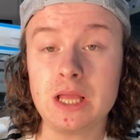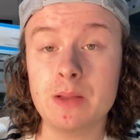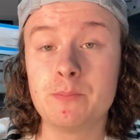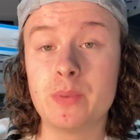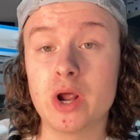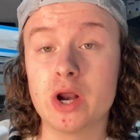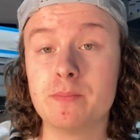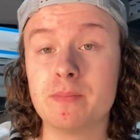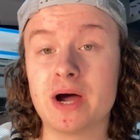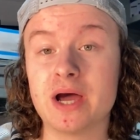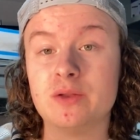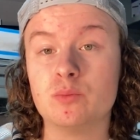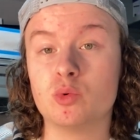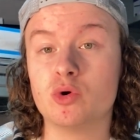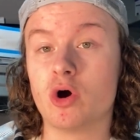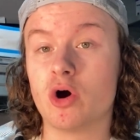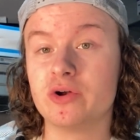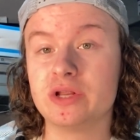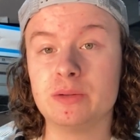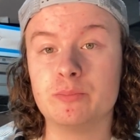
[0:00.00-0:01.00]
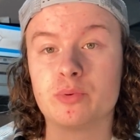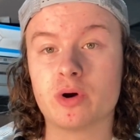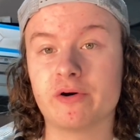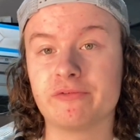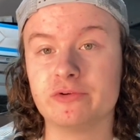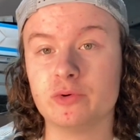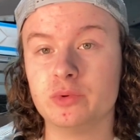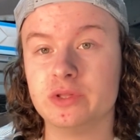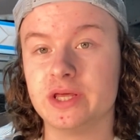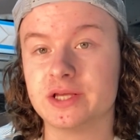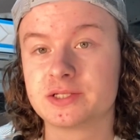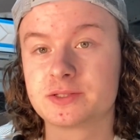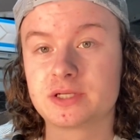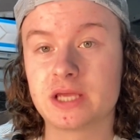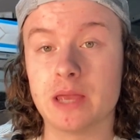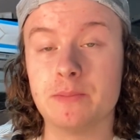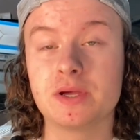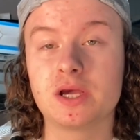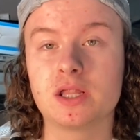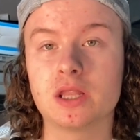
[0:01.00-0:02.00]
Bear in mind, we're already in profit with this
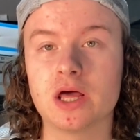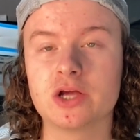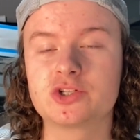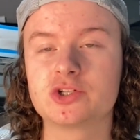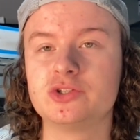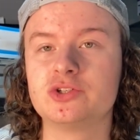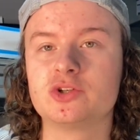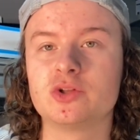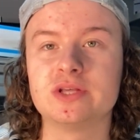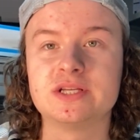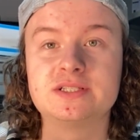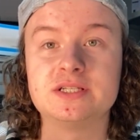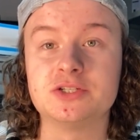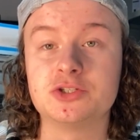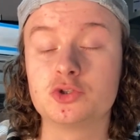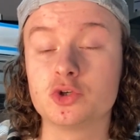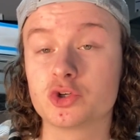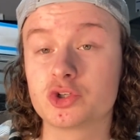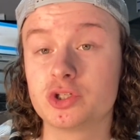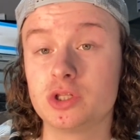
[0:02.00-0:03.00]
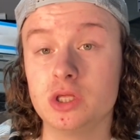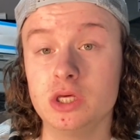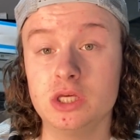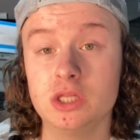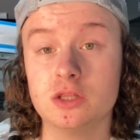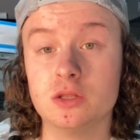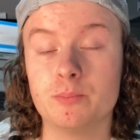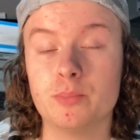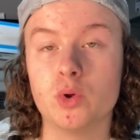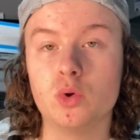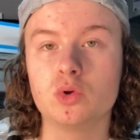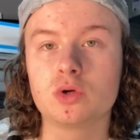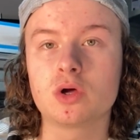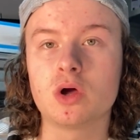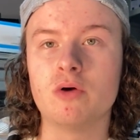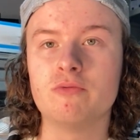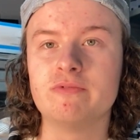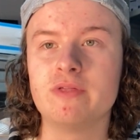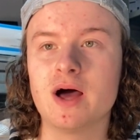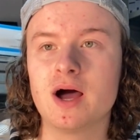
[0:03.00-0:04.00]
gaming collection, so this is just the, the bulk
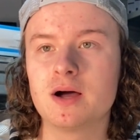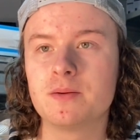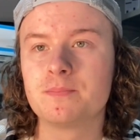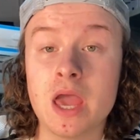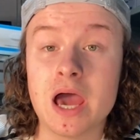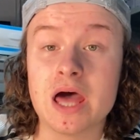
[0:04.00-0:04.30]
of that.